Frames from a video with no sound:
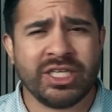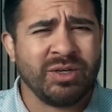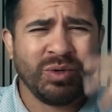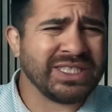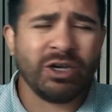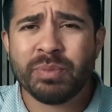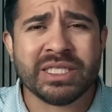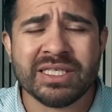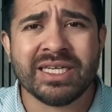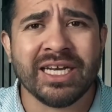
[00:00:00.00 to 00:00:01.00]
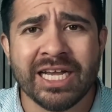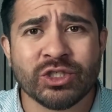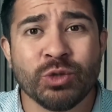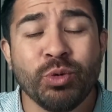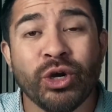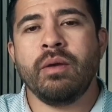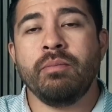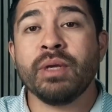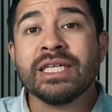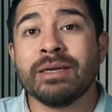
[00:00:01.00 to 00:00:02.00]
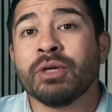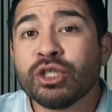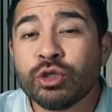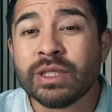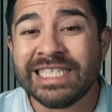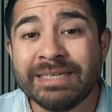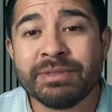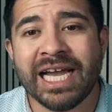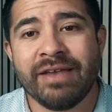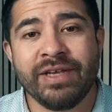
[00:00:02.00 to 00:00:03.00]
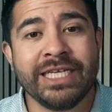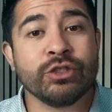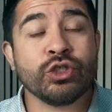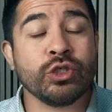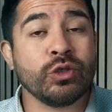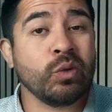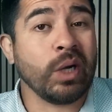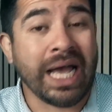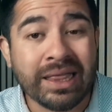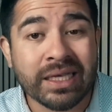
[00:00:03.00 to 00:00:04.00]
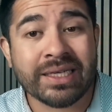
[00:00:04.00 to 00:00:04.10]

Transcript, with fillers: What's L P T Connect two point oh? Because I'm going to do a deep dive into what I think